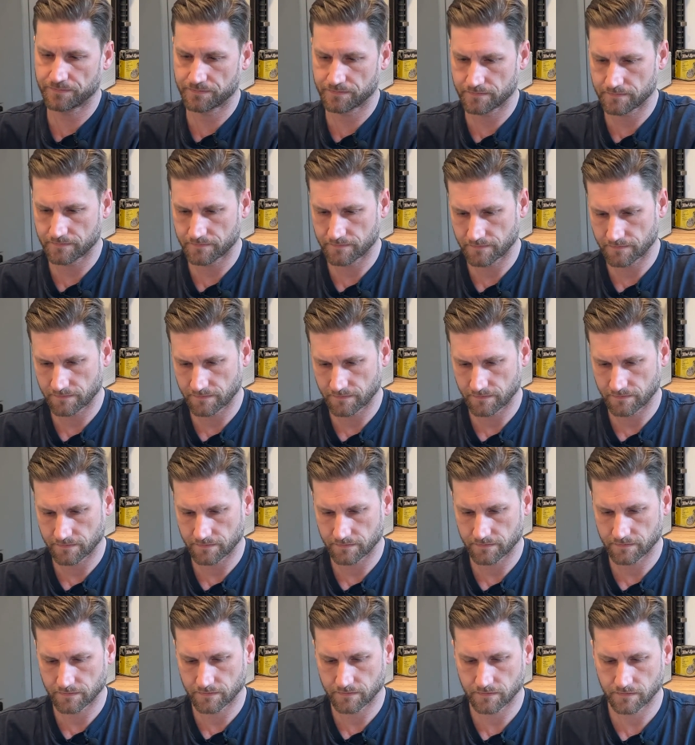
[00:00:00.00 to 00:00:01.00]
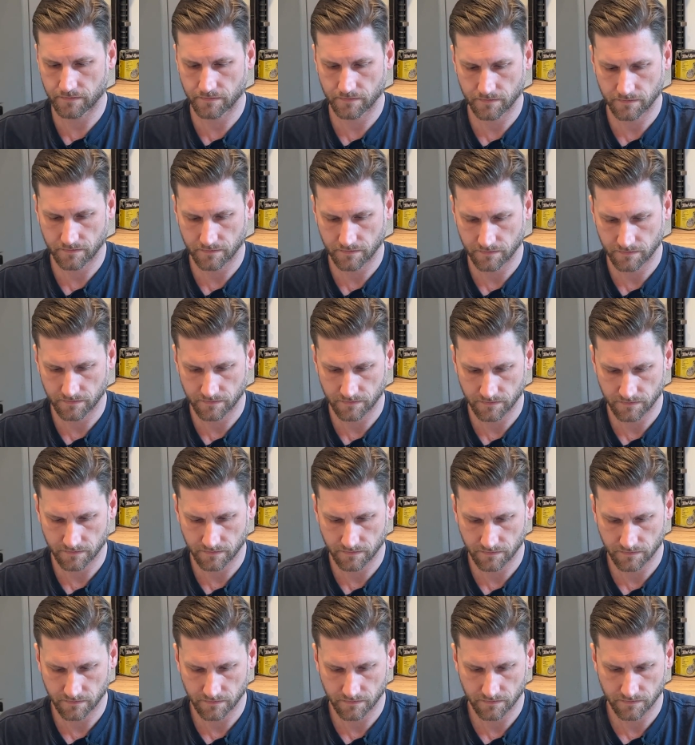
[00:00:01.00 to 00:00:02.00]

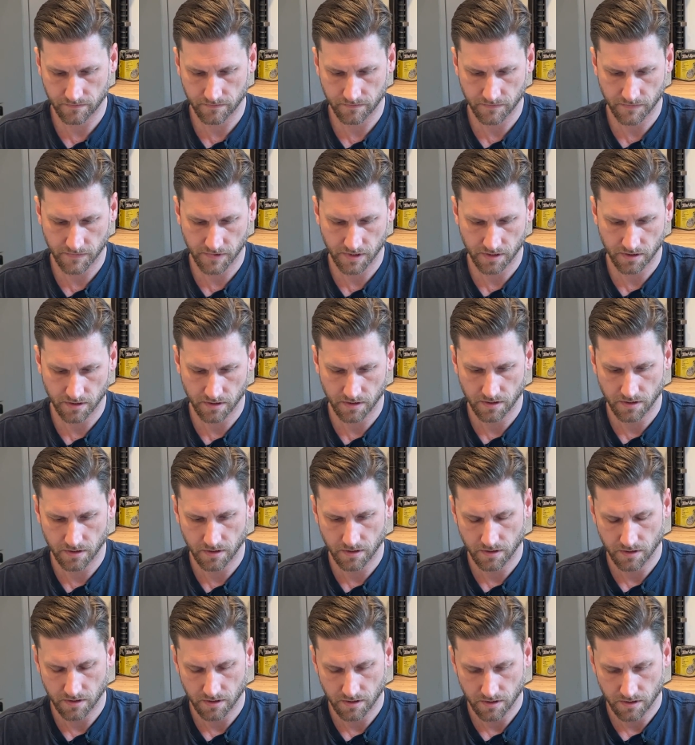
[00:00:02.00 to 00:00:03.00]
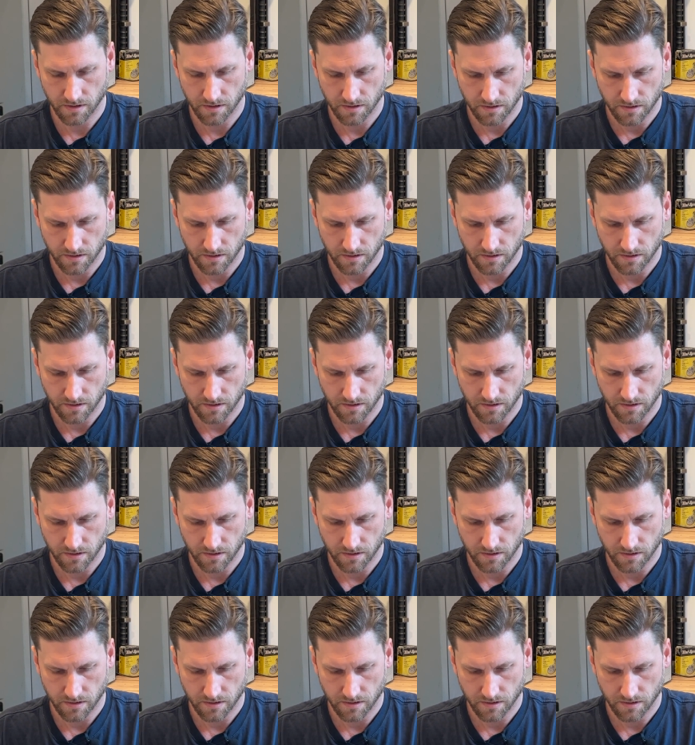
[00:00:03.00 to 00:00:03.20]
Nobody speaks.